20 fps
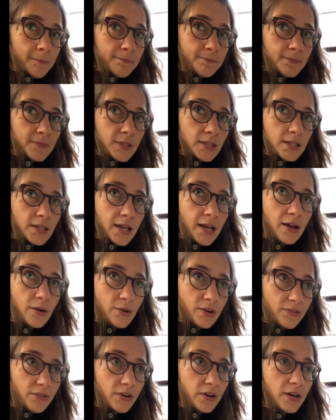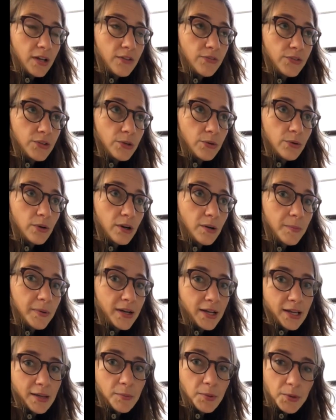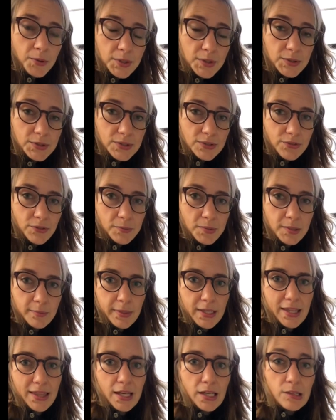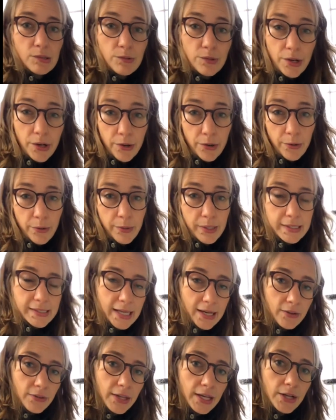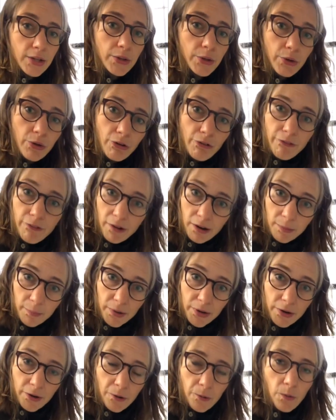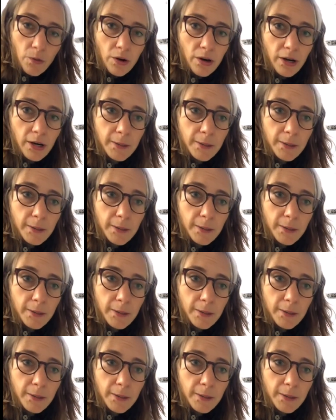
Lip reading: However, if you are buying produce from somebody that you know in town, like a local farmer, or